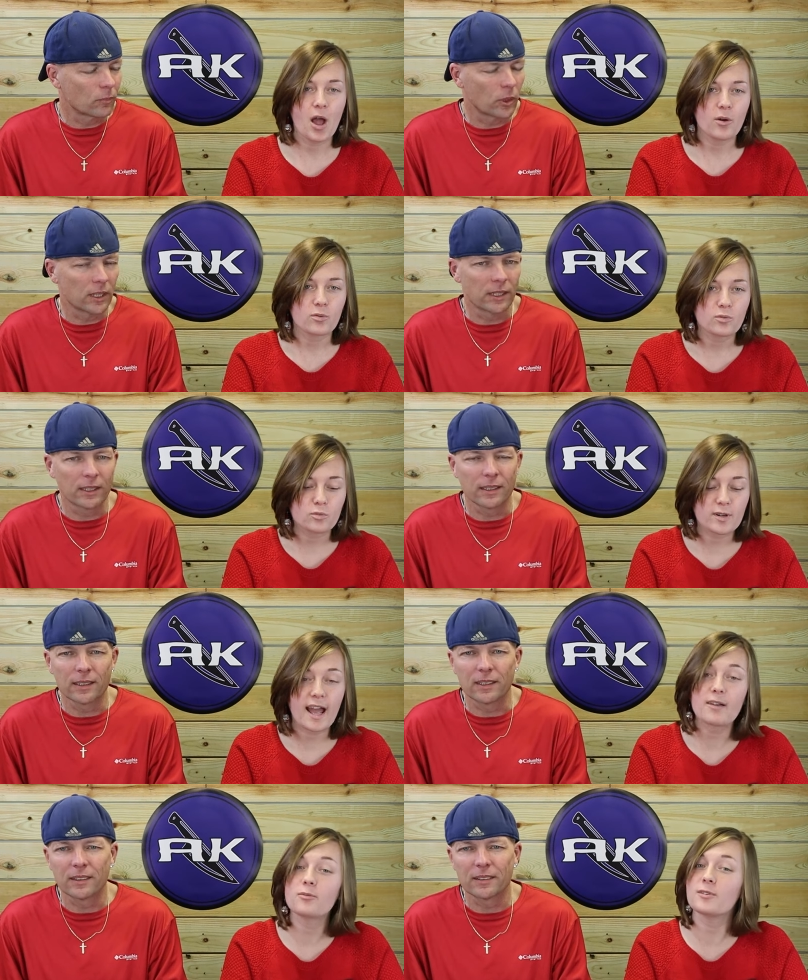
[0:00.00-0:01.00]
Speaker 1: Wow. Re
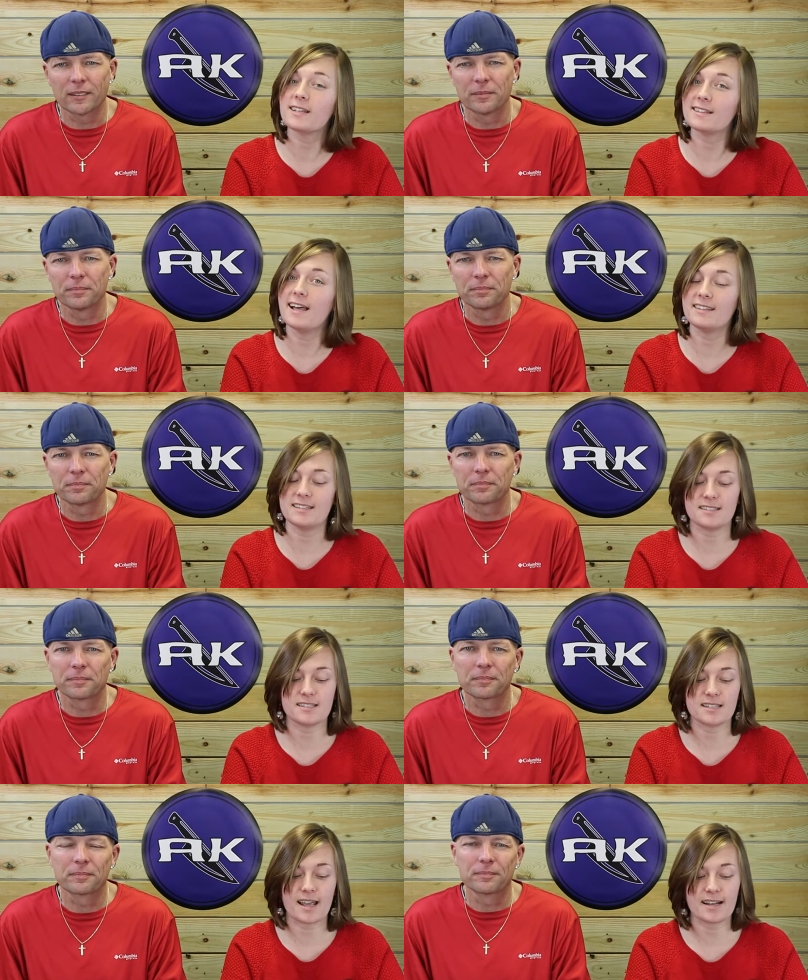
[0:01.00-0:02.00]
I really like this
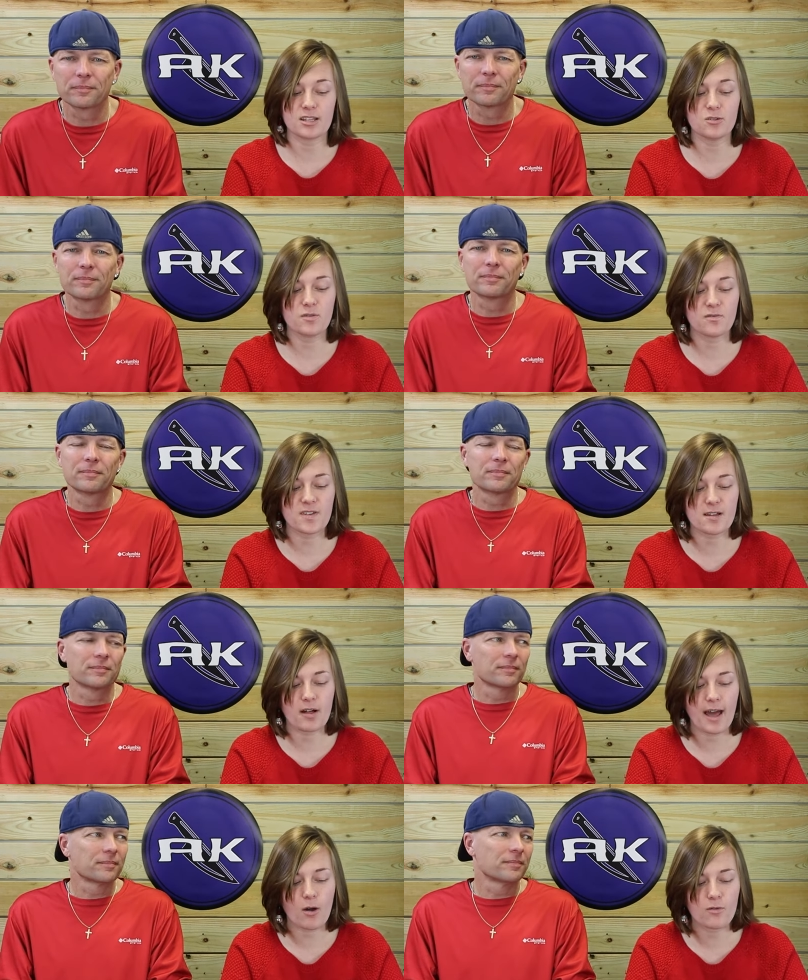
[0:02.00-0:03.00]
design. You can feel
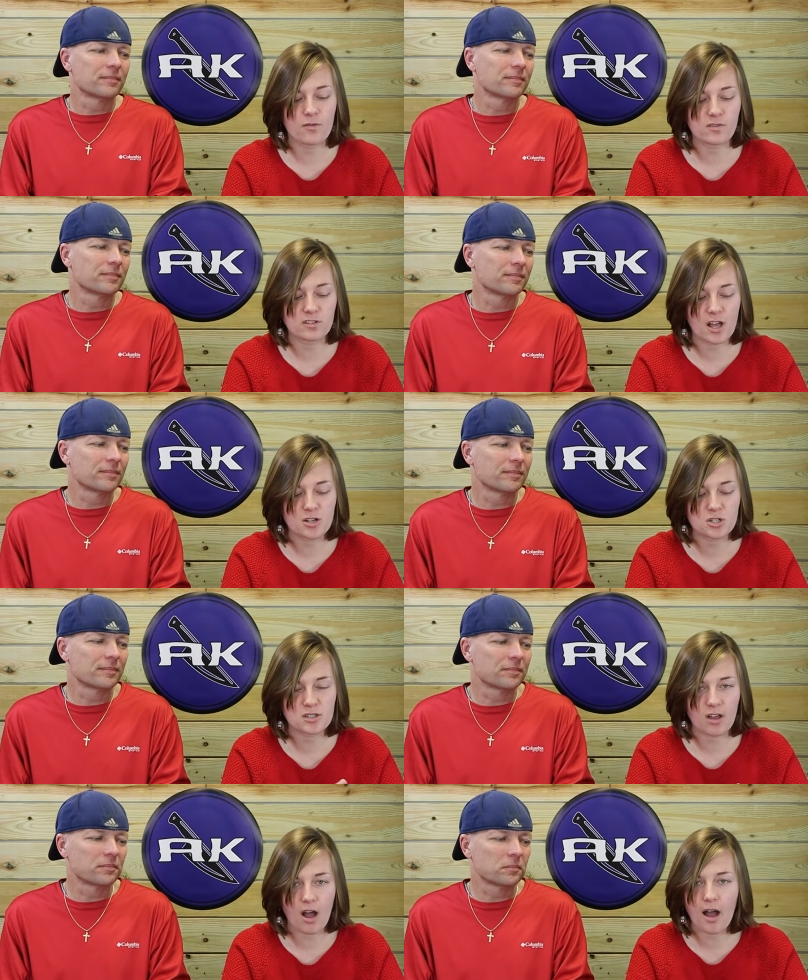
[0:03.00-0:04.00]
how
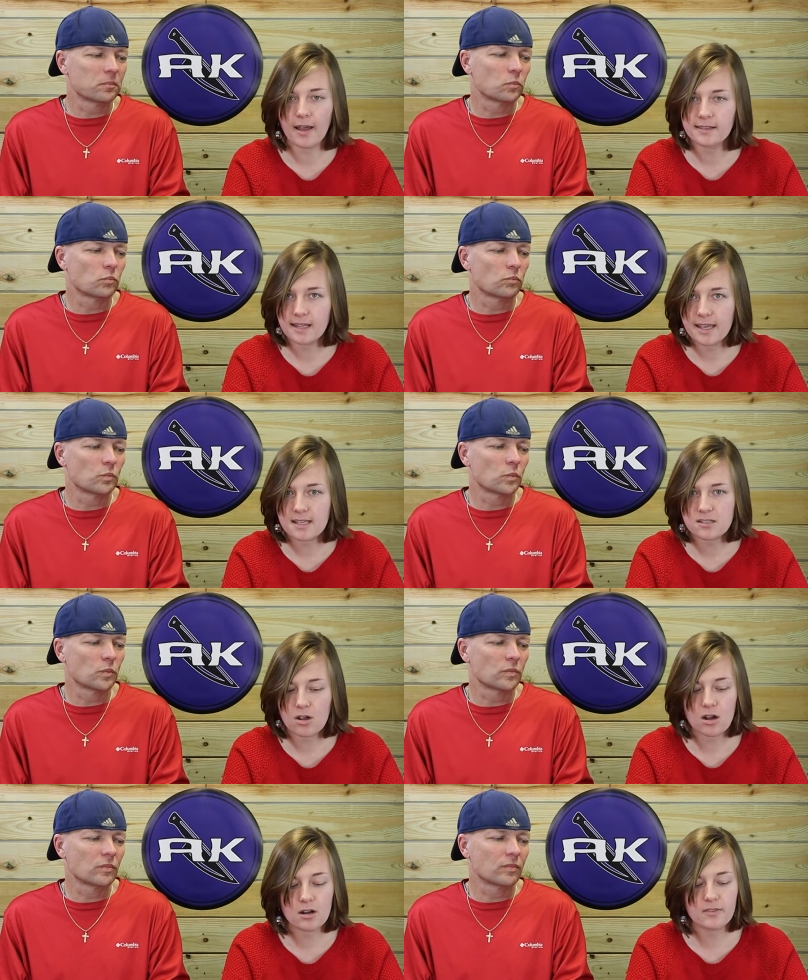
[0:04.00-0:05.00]
flush the onlays
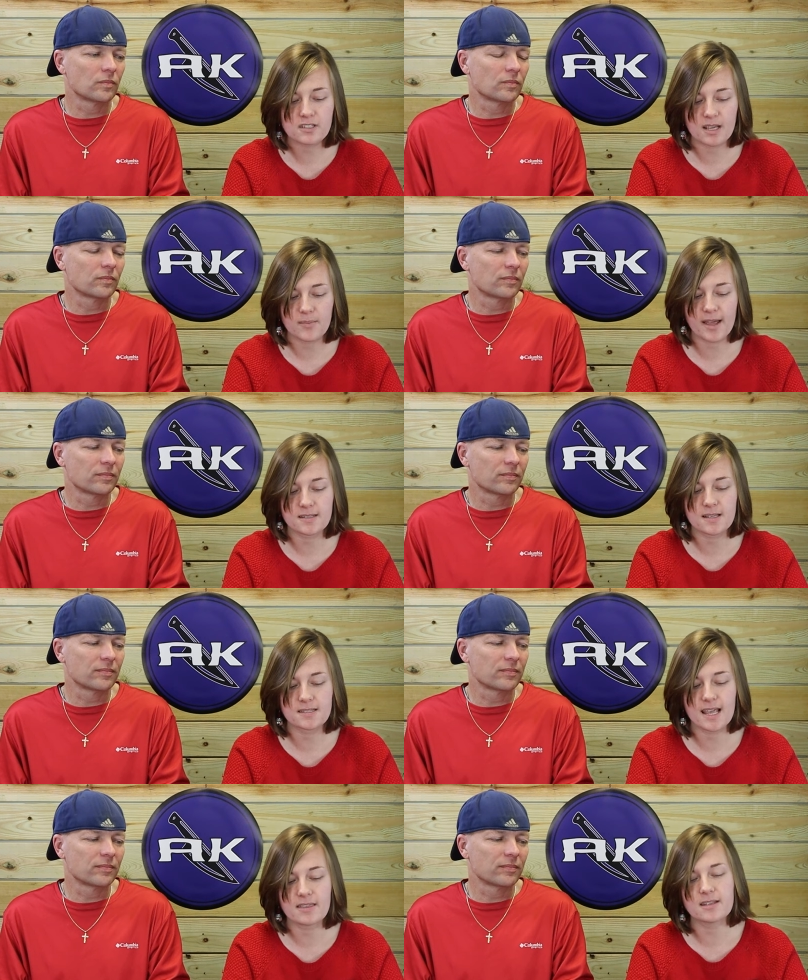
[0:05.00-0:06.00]
are, the
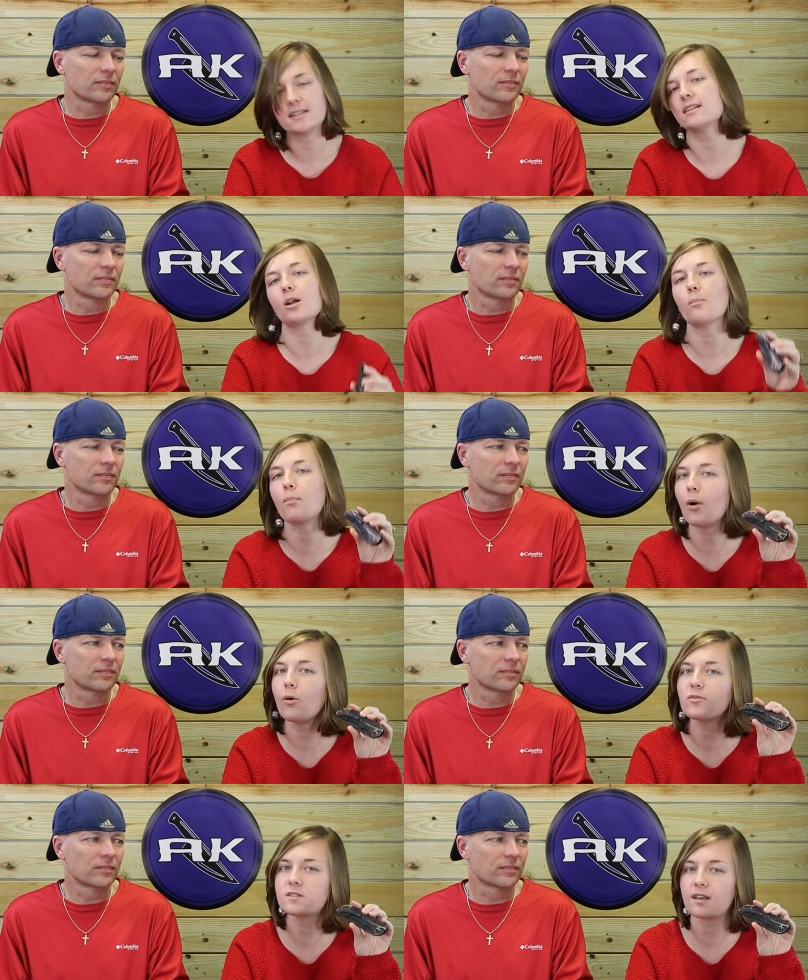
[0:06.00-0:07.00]
Timascus, and they did it on
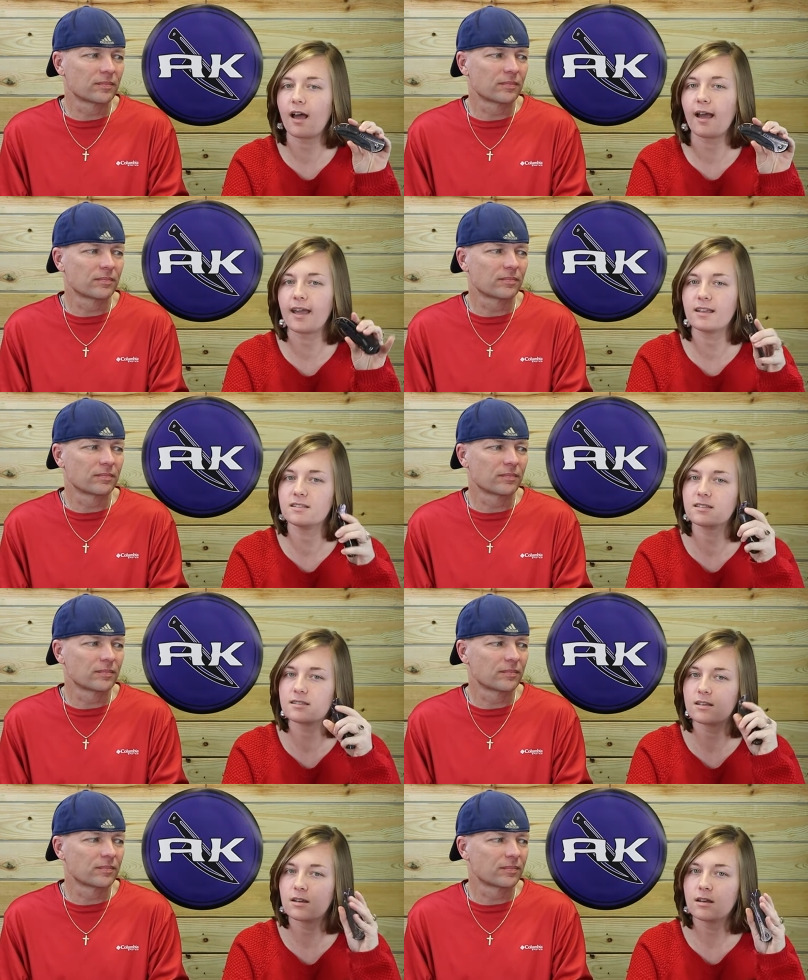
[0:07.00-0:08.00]
both
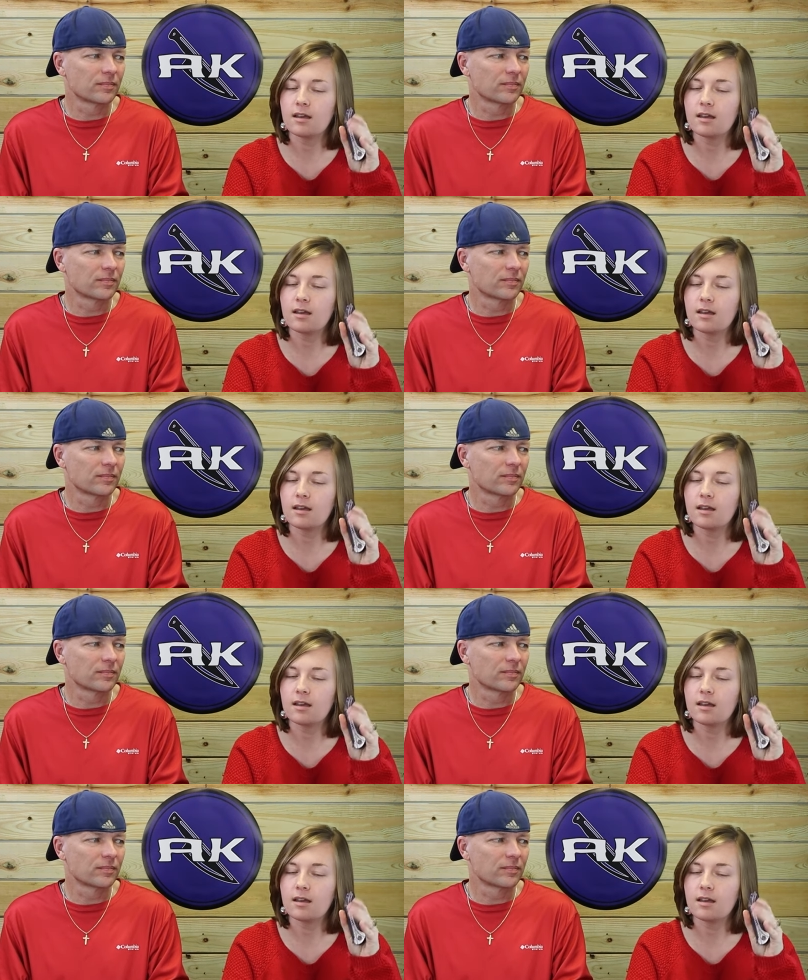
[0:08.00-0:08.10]
sides.